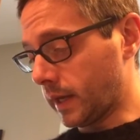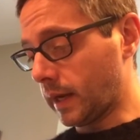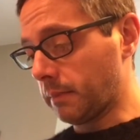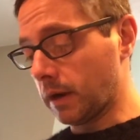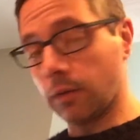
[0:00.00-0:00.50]

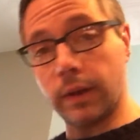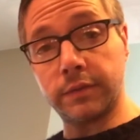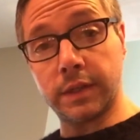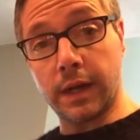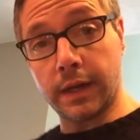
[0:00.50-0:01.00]
I
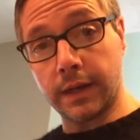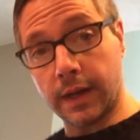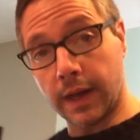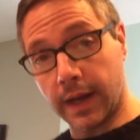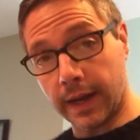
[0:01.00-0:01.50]
microwaved it on
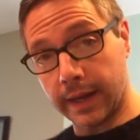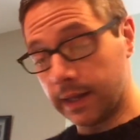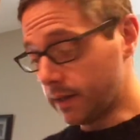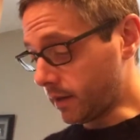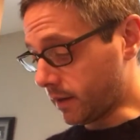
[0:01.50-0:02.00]

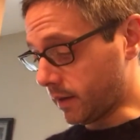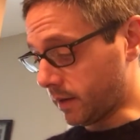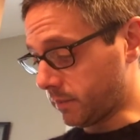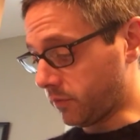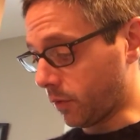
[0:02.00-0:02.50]
high
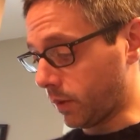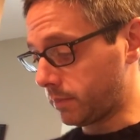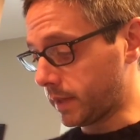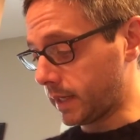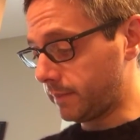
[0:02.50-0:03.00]
for
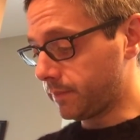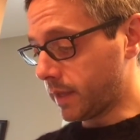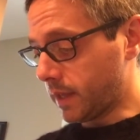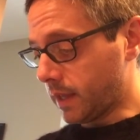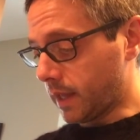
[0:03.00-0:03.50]
1 minute,
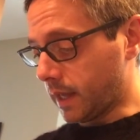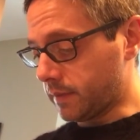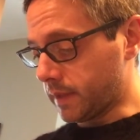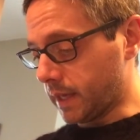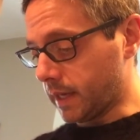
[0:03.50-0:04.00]

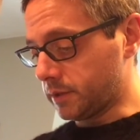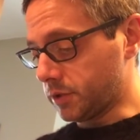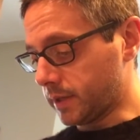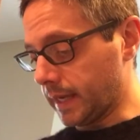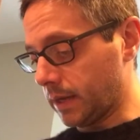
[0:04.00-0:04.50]
and then
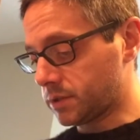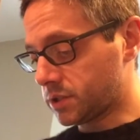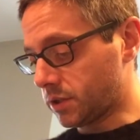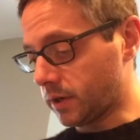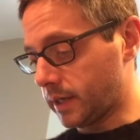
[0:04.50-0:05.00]
took it out,
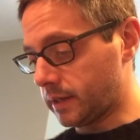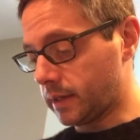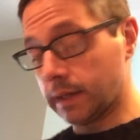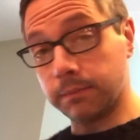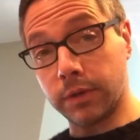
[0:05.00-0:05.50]
stirred it,
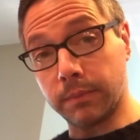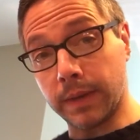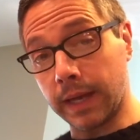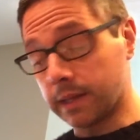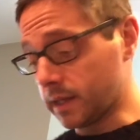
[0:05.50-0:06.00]
and put it
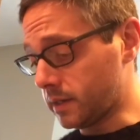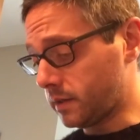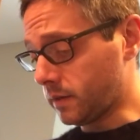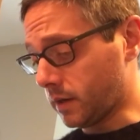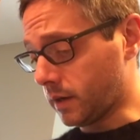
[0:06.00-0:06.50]
back
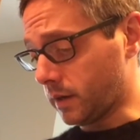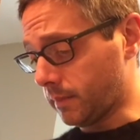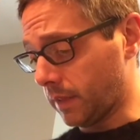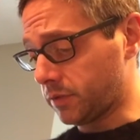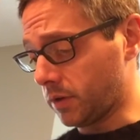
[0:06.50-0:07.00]
in
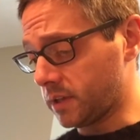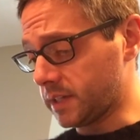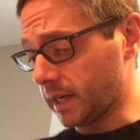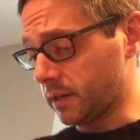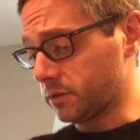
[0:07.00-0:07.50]
at
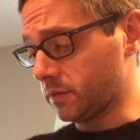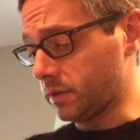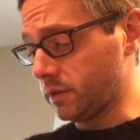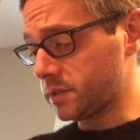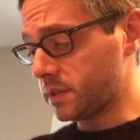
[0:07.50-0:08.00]
30-second
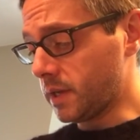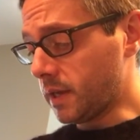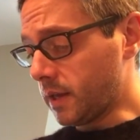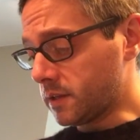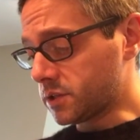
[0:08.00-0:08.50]
intervals,
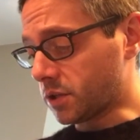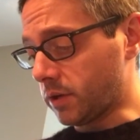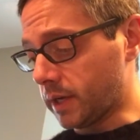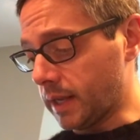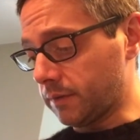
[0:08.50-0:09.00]

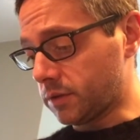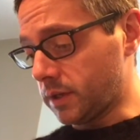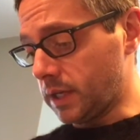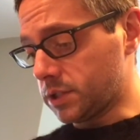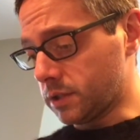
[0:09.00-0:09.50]
stirring it after
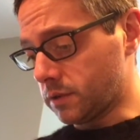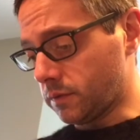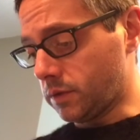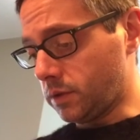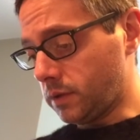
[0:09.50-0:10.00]
each
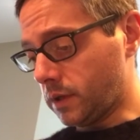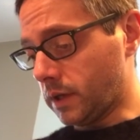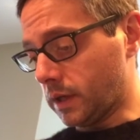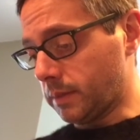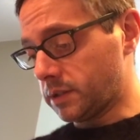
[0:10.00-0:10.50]
interval
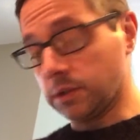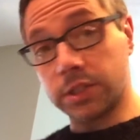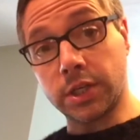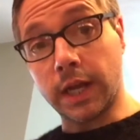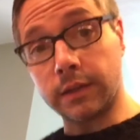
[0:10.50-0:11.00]
until the
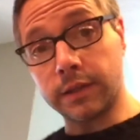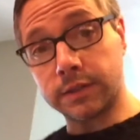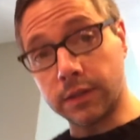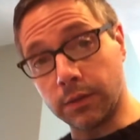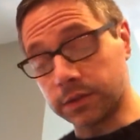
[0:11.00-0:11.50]

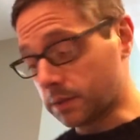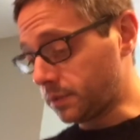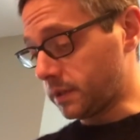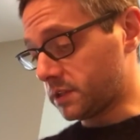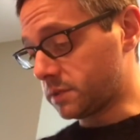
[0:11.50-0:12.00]
chocolate was
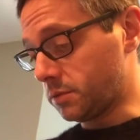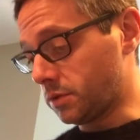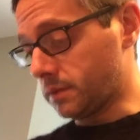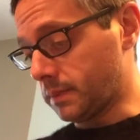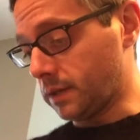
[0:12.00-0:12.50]
completely
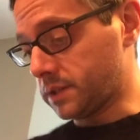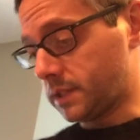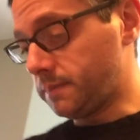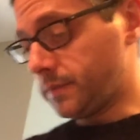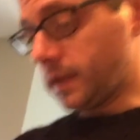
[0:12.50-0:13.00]
smooth and melted.